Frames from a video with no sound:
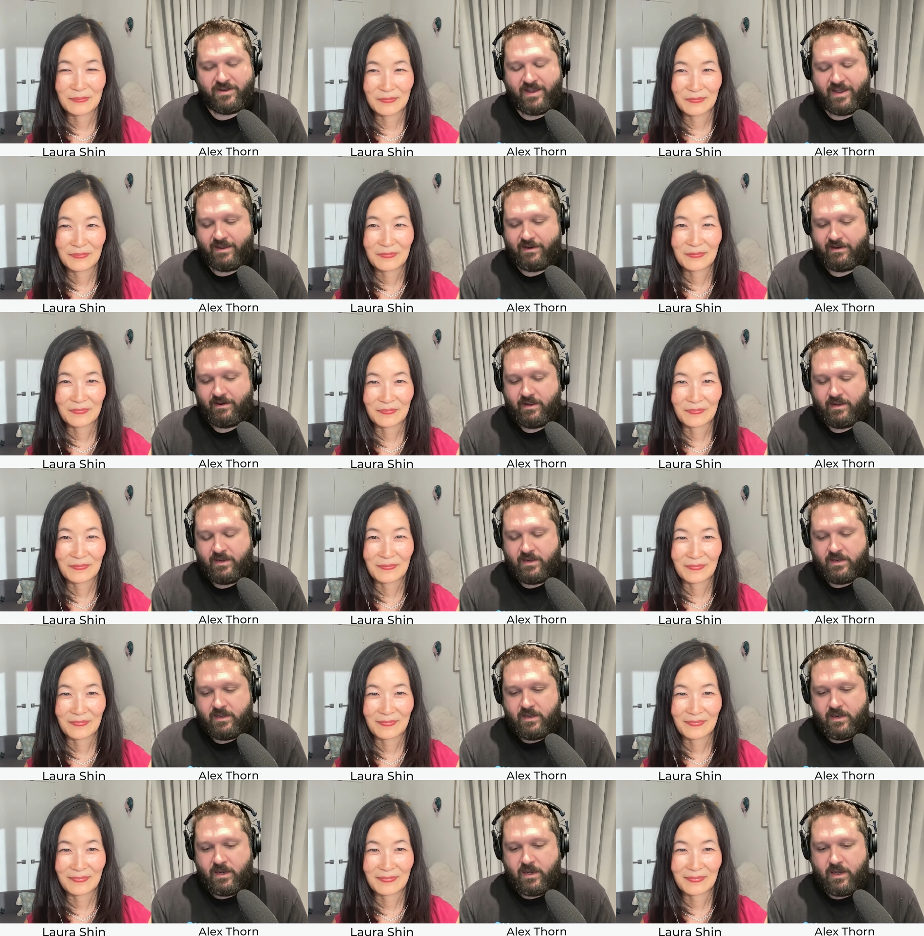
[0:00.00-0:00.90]
Speaker 1: And
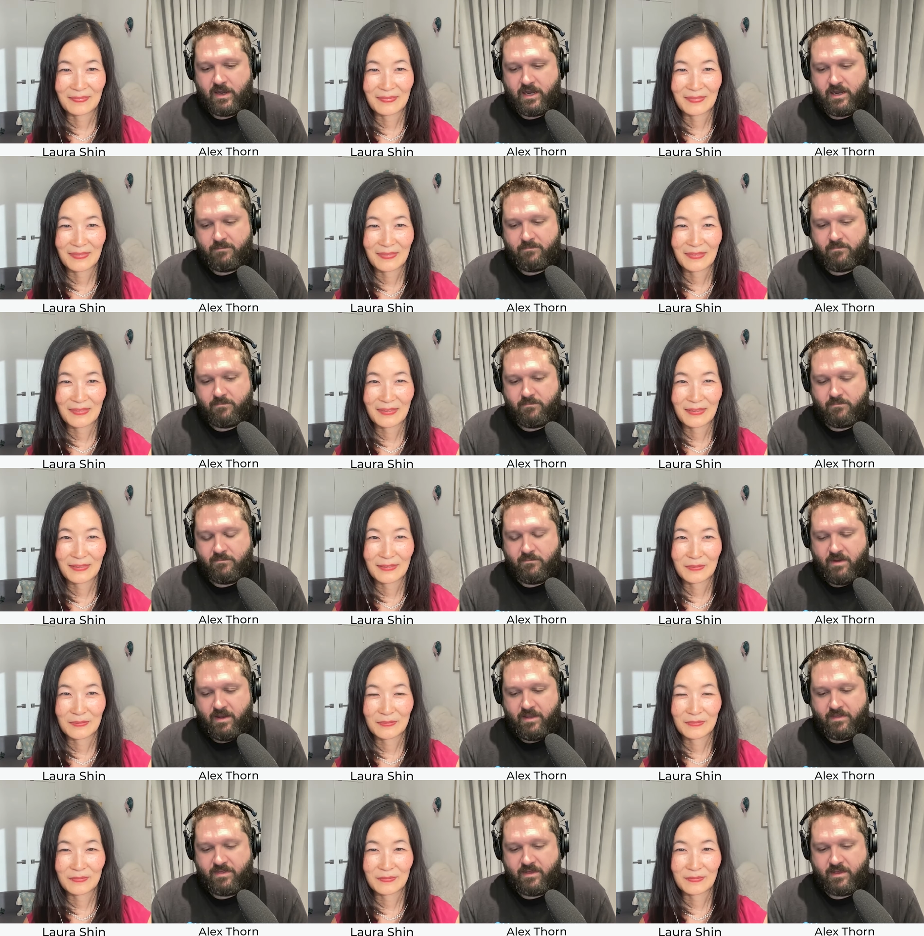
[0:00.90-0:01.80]
um,
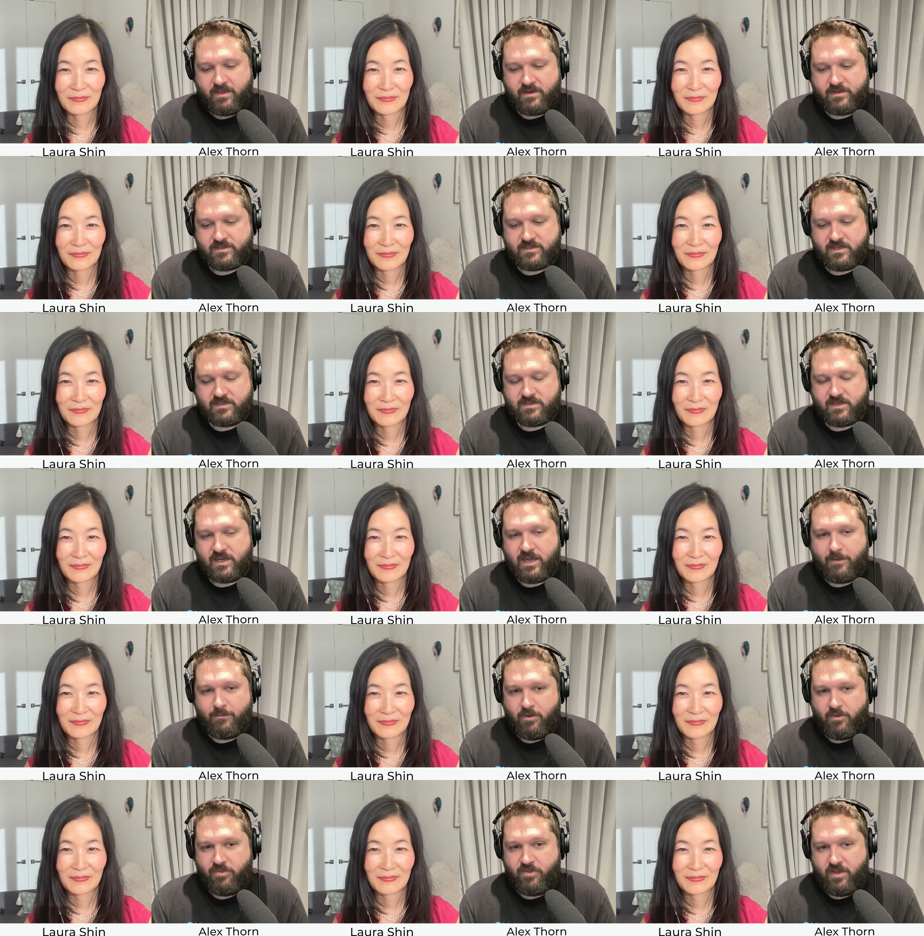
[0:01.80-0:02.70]
I think it says a
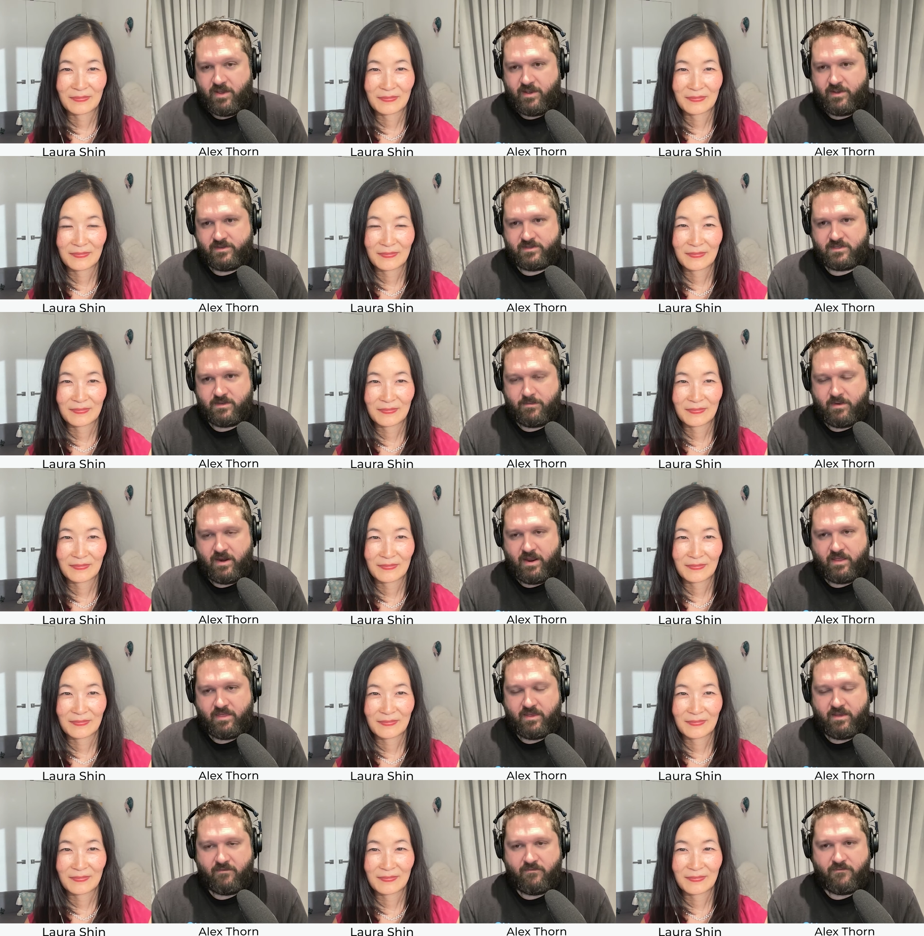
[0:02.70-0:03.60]
couple things. I mean, I
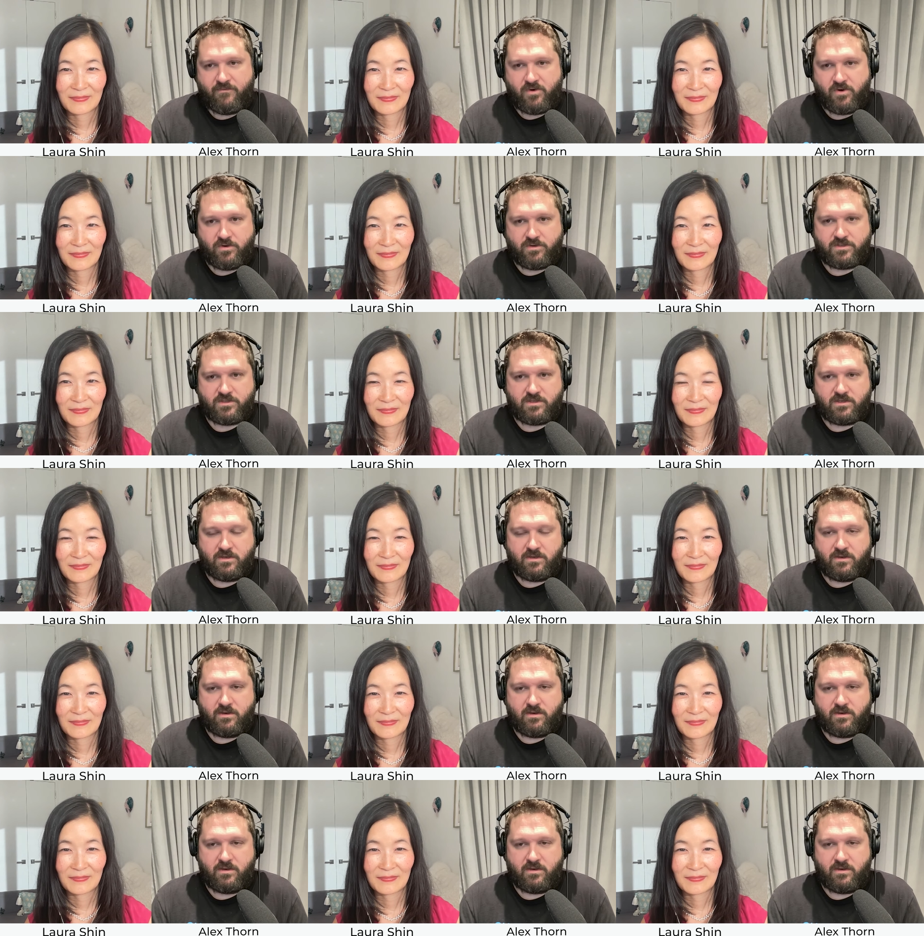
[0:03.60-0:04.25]
think first,